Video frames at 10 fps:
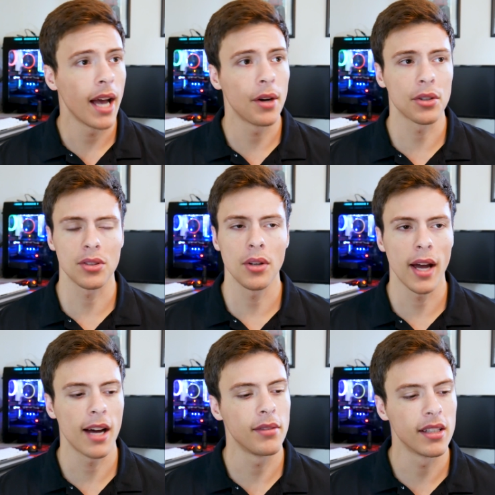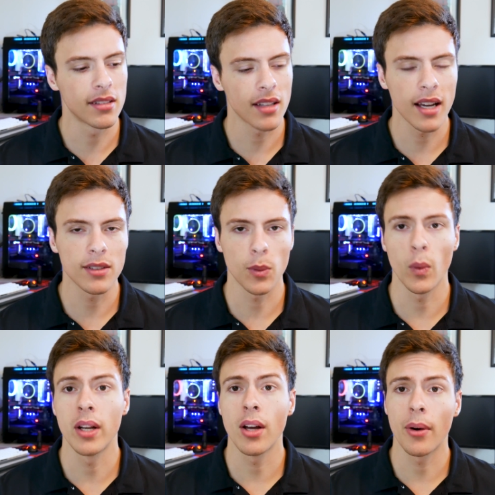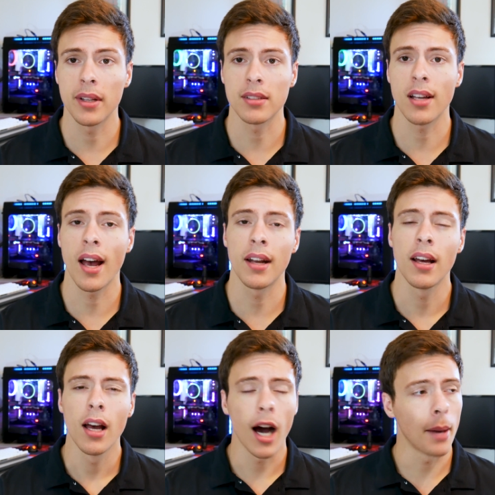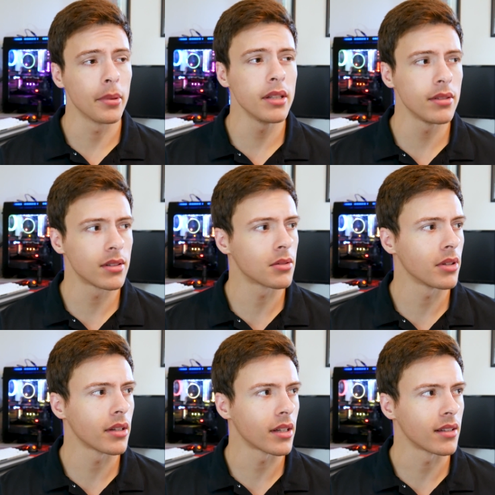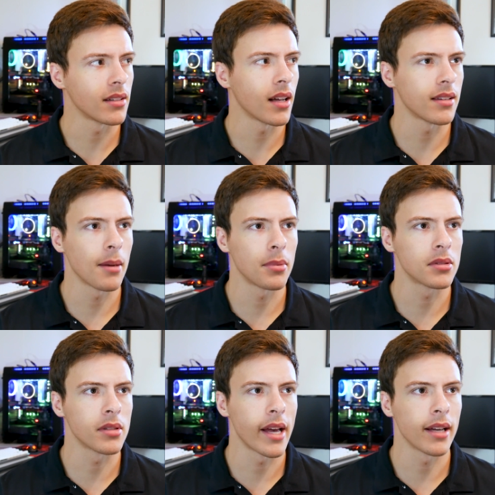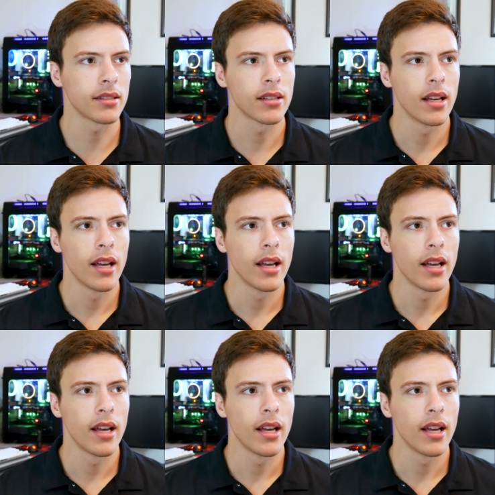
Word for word: And also you have this nice window on the side. I believe it's acrylic, it's not tempered glass,